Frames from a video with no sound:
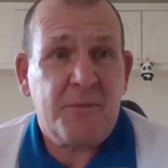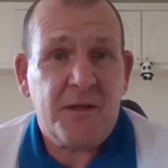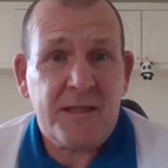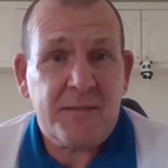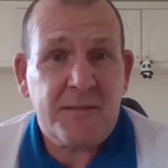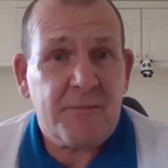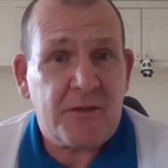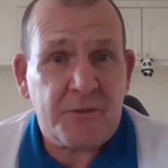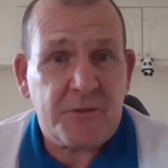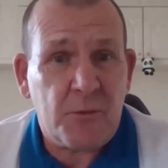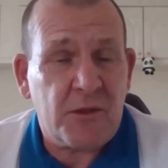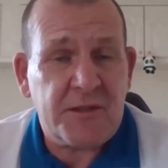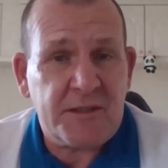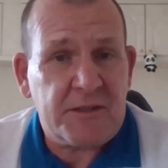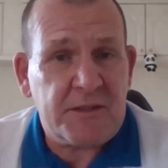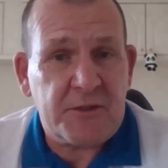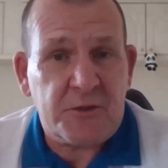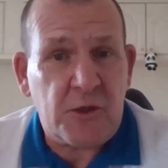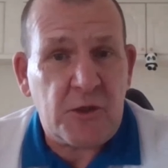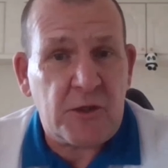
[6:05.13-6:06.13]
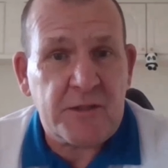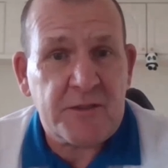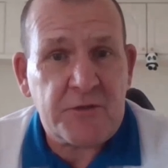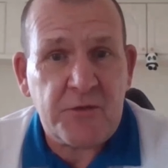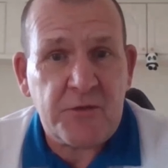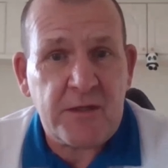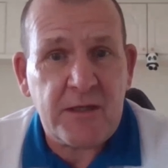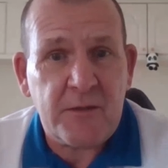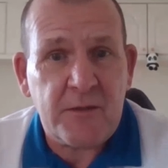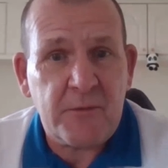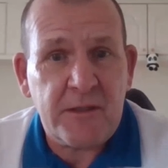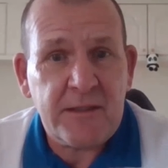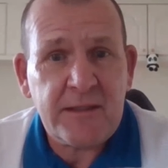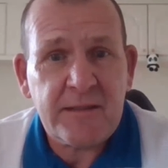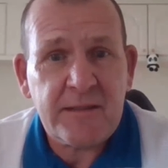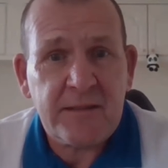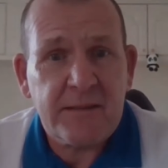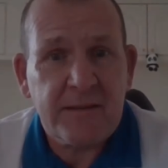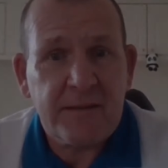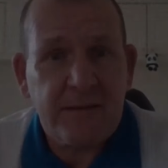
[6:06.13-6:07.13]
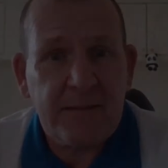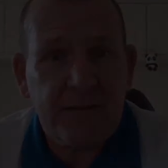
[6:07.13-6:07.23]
I pretty much wanted to join straight away.